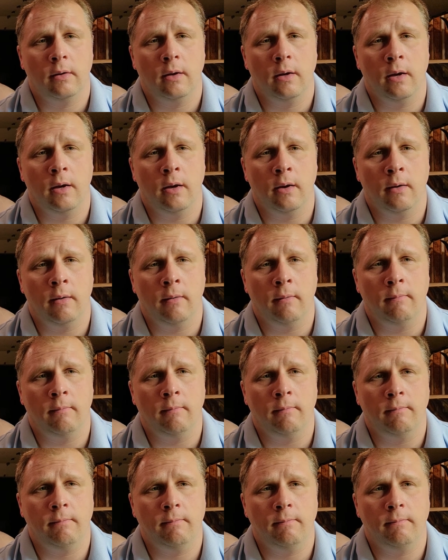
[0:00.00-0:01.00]

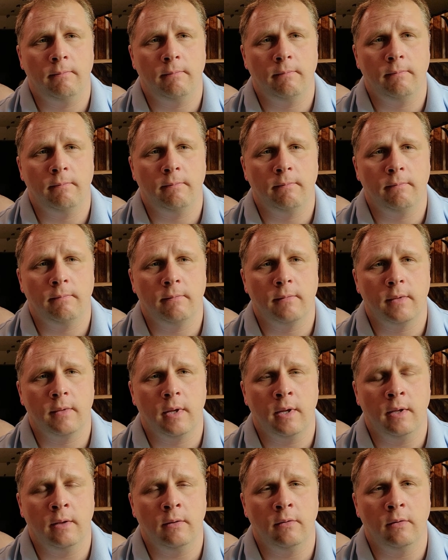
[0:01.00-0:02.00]

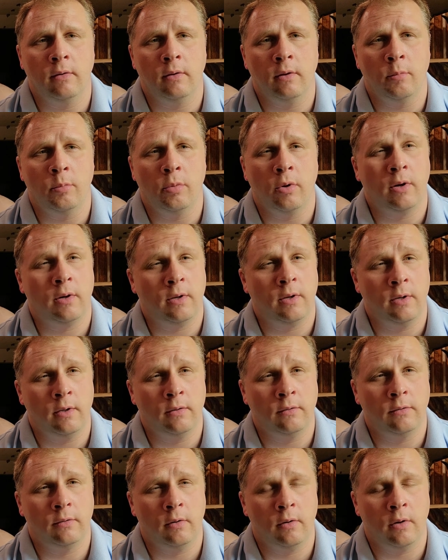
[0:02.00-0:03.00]
And so they parked it in
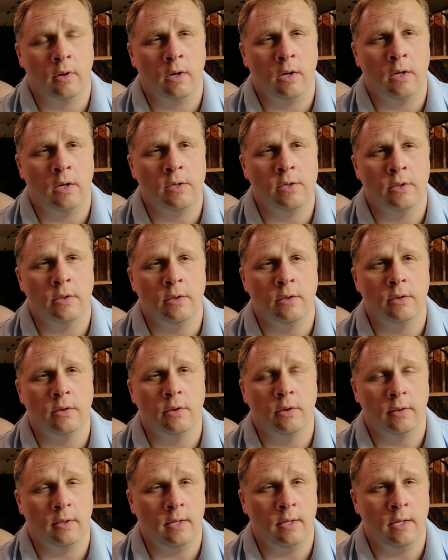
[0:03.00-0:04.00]
this garage and
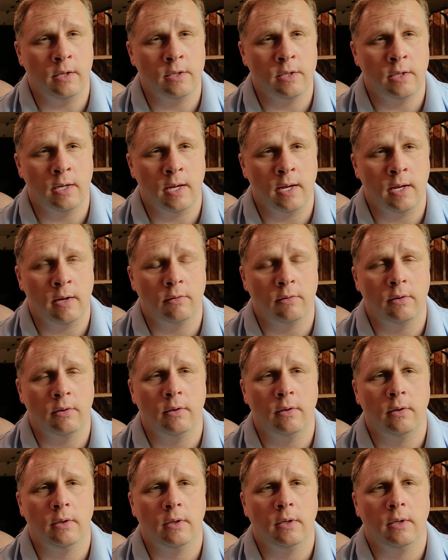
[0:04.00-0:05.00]
took the engine out
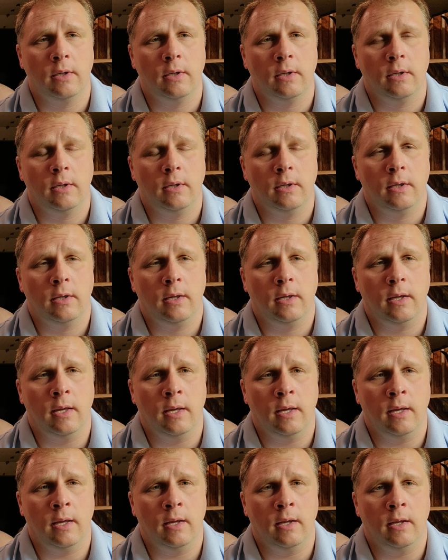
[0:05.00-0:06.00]

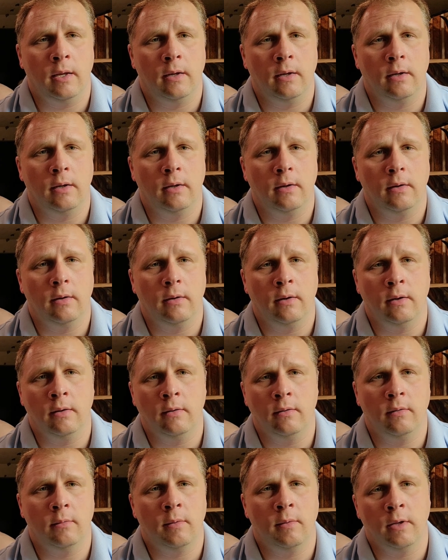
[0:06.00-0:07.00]
and did
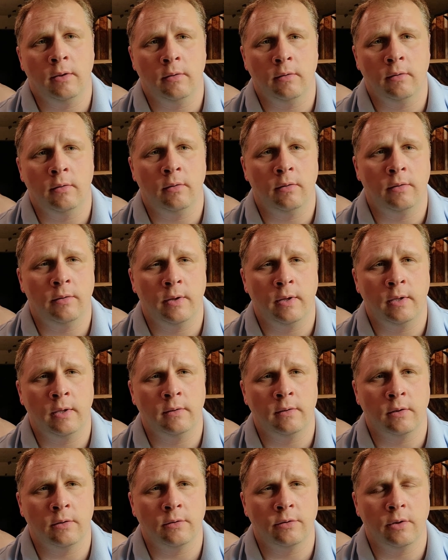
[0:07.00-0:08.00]
some other little things
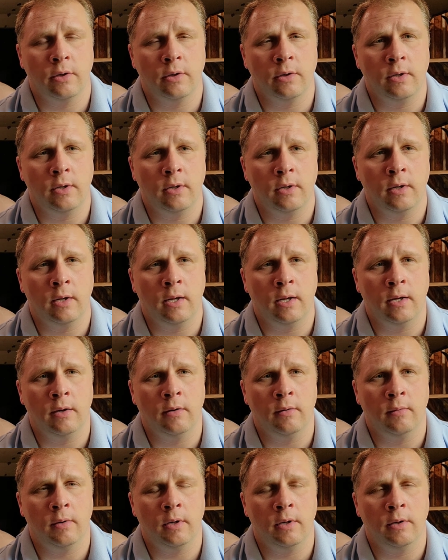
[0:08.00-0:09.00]
I'll show you here
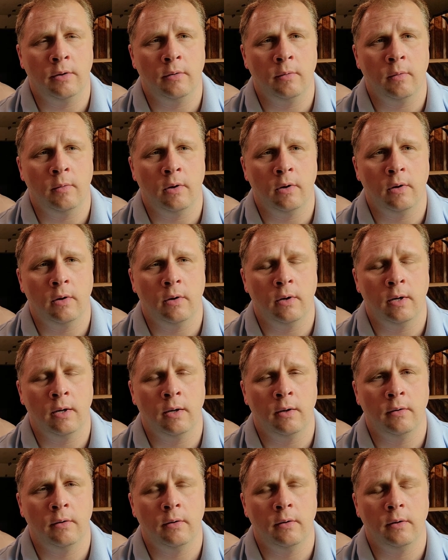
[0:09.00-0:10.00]
later when I do a walk around.